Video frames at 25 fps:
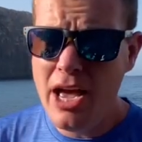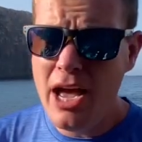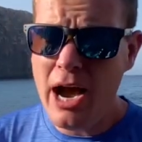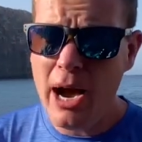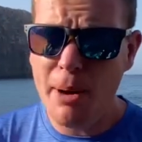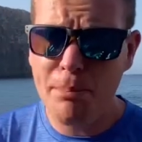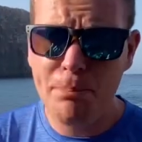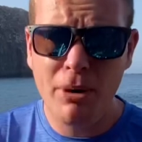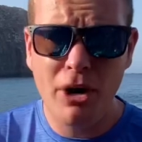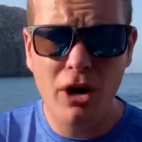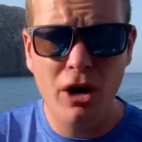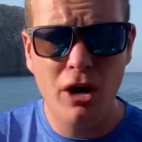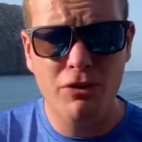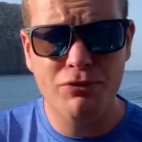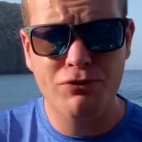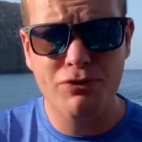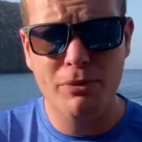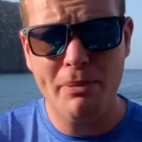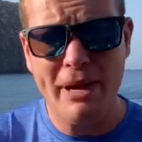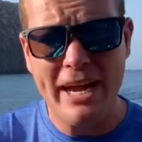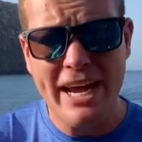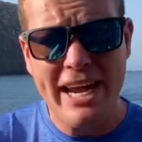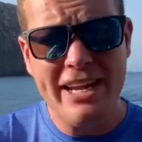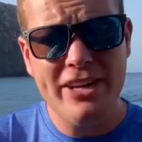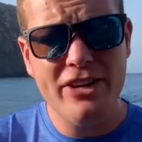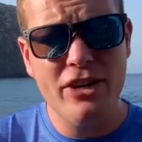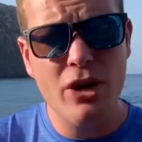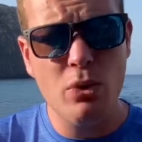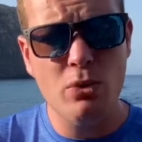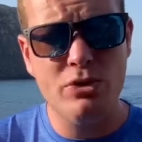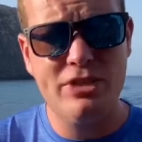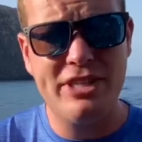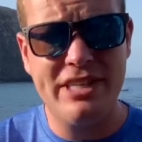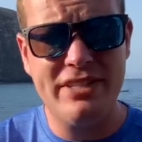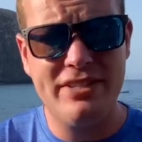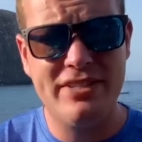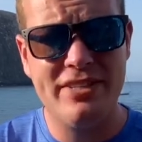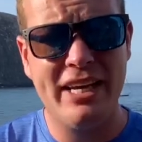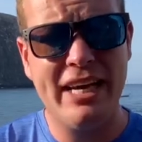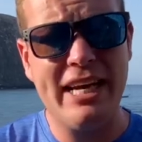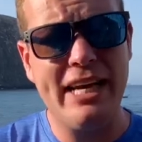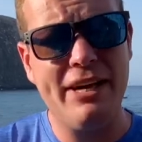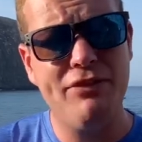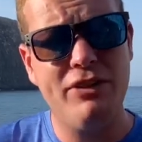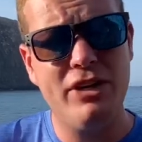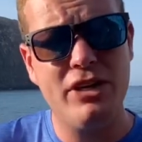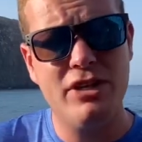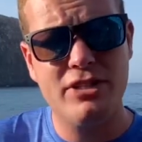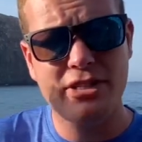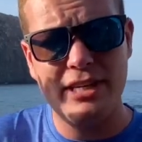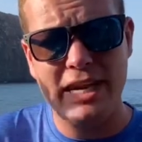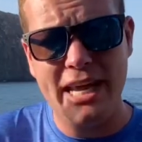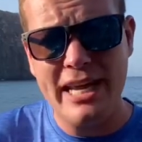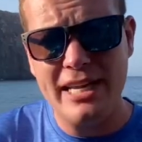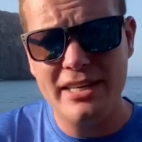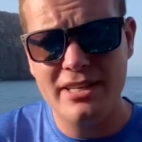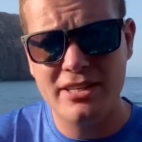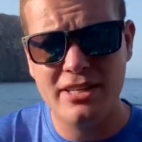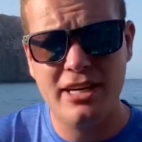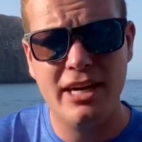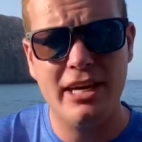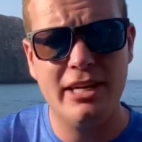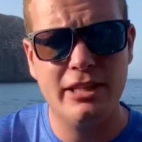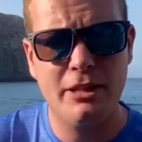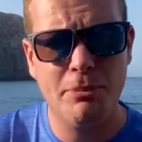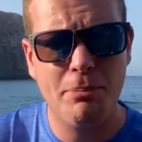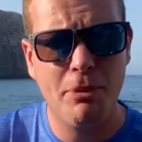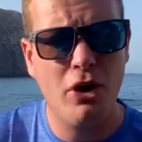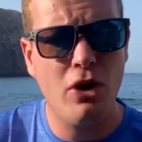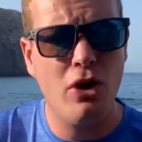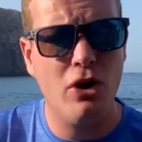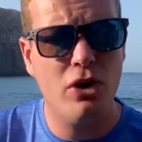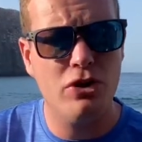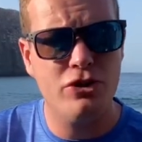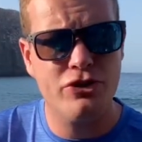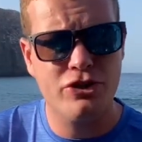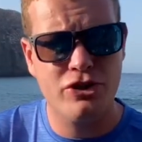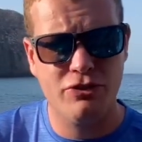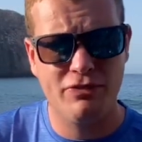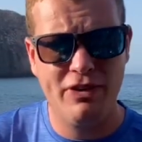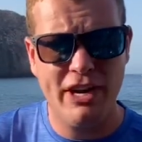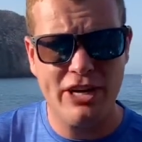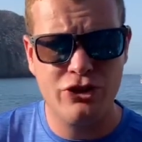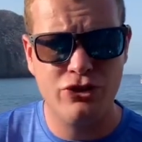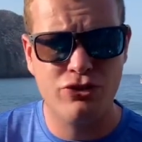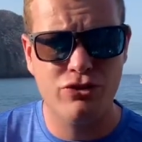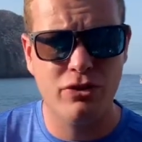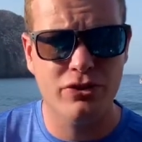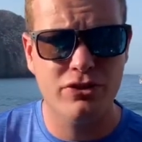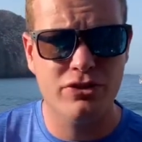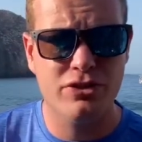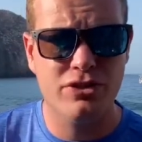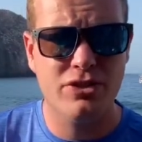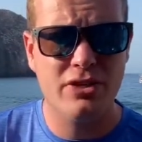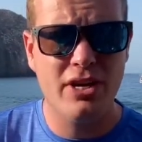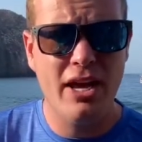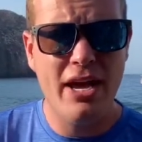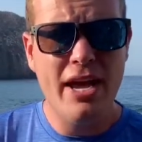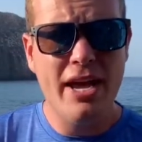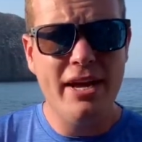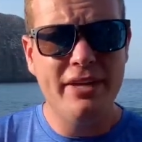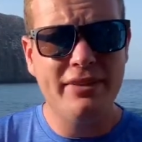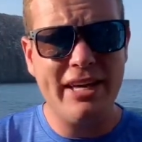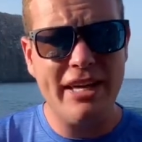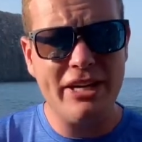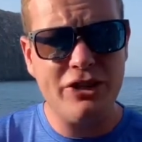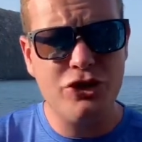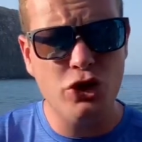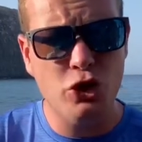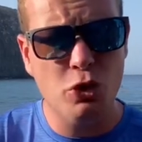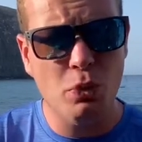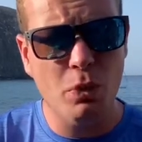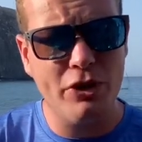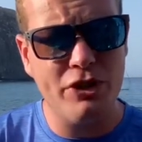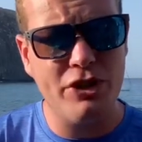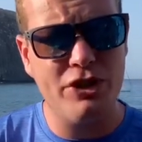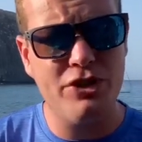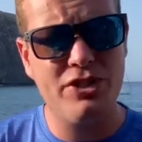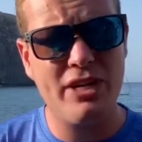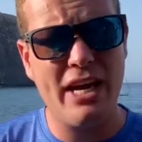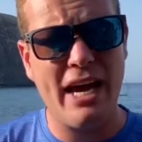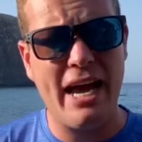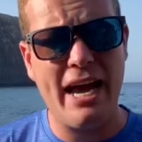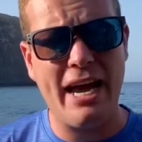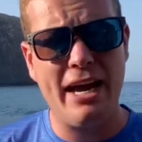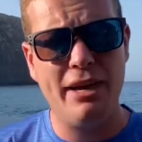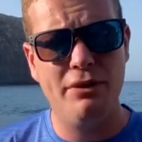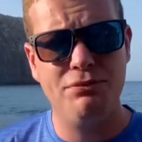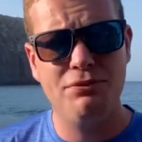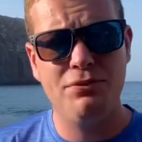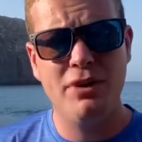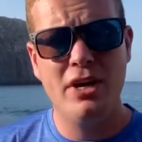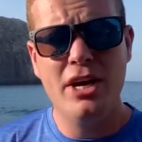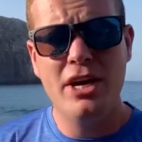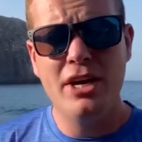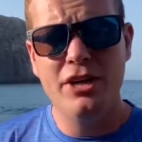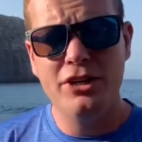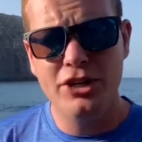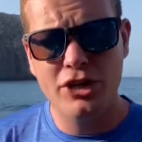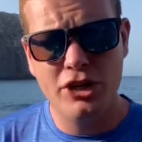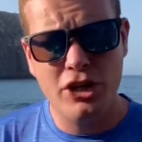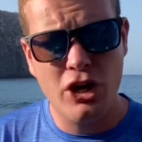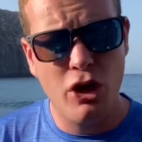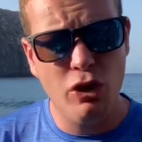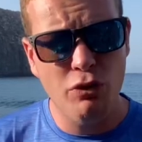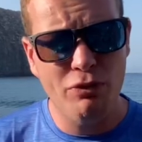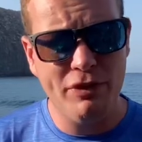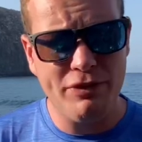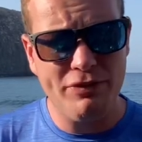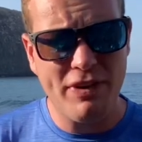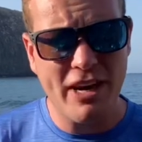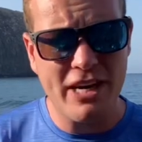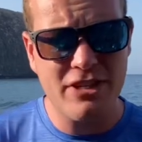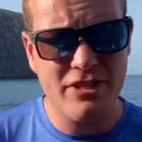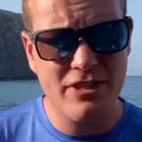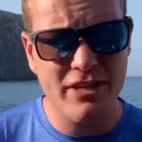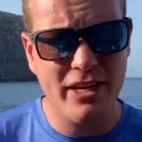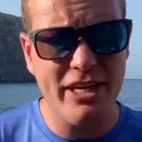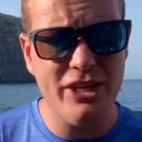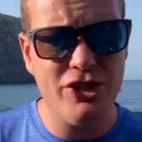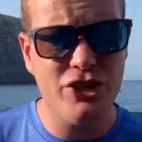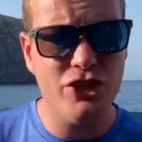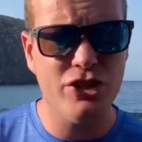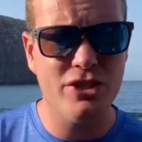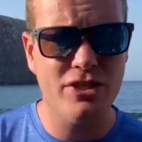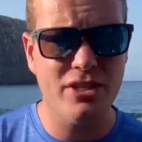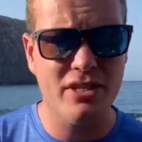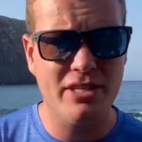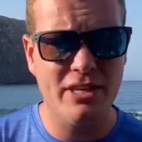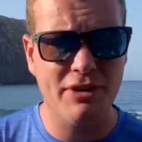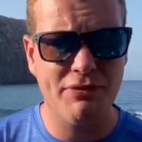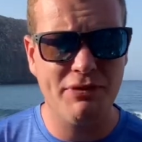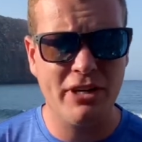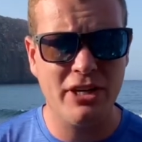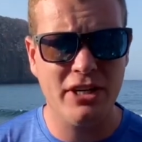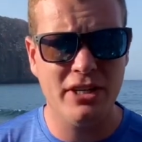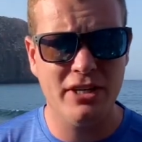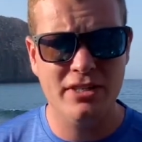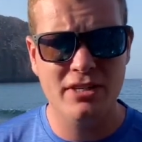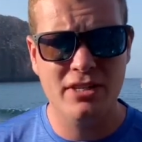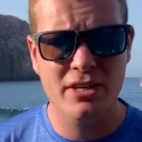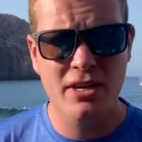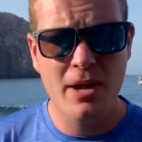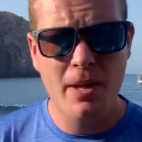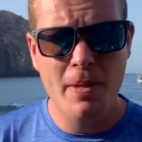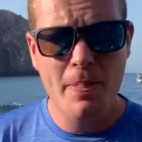apart from in those interiors, inside the bars, the restaurants, they do want you to have your COVID vaccination certificate.